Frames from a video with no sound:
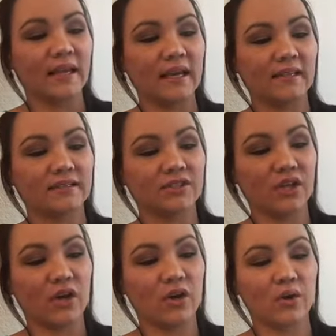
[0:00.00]
And
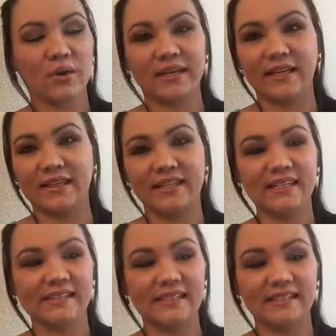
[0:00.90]
so
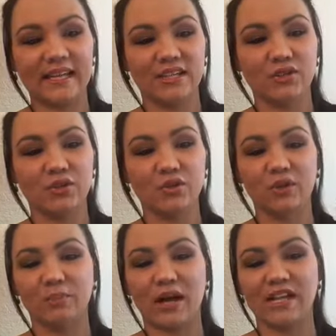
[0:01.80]
this is a
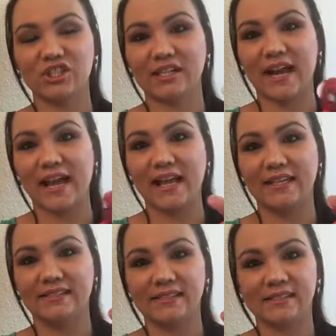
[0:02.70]
toothbrush, and
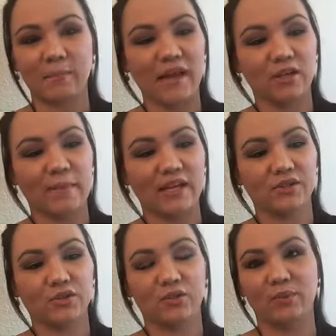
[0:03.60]
it's a Spider-Man
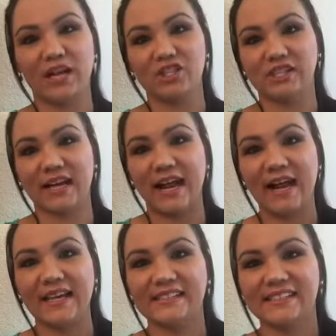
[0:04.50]
toothbrush, and it
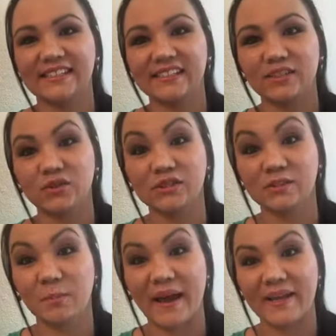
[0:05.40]
has this little
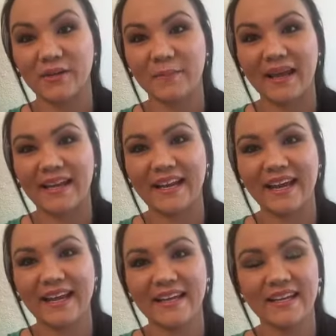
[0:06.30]
Spider-Man
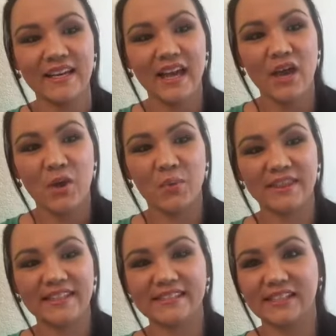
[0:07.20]
head
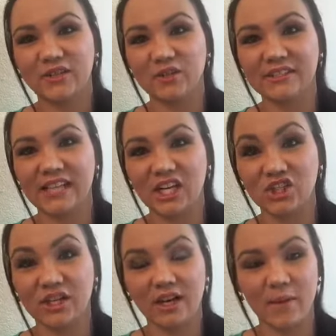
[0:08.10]
with this little
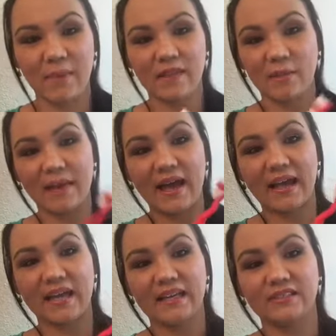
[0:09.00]
suction cup on the
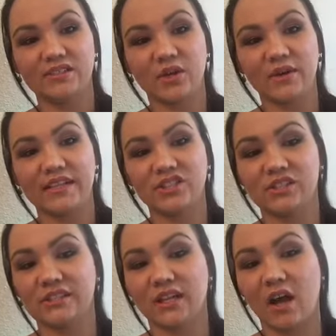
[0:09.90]
back. And so it's
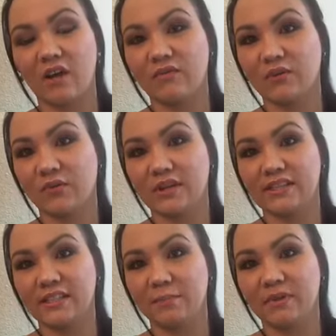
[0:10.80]
just a cover for
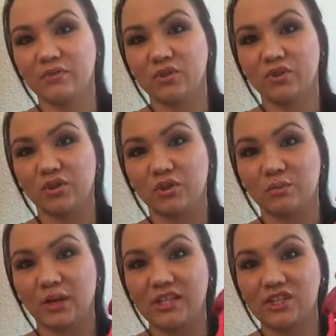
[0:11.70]
the tip of your
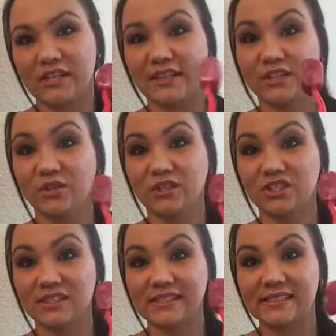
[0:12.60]
toothbrush, and then you
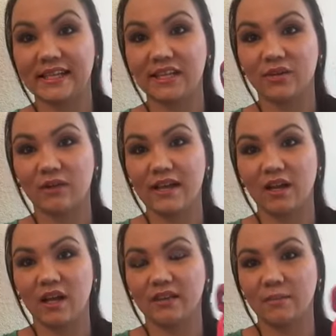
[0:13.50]
could just stick it right
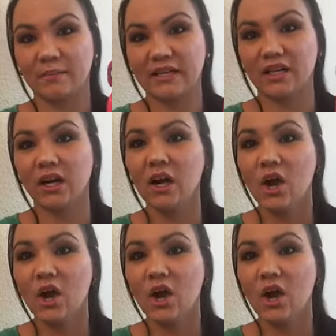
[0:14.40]
on the mirror.